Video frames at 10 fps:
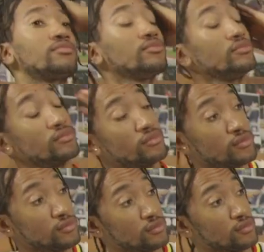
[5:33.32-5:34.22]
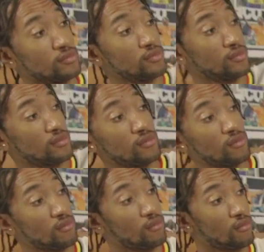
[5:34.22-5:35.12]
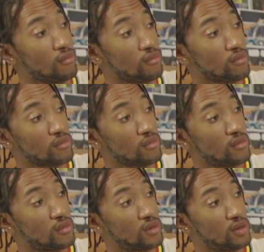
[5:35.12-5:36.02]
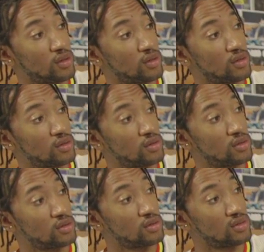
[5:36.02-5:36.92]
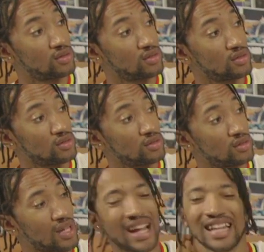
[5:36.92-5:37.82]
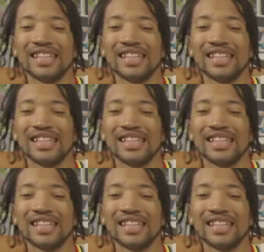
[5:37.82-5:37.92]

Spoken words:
[no speech]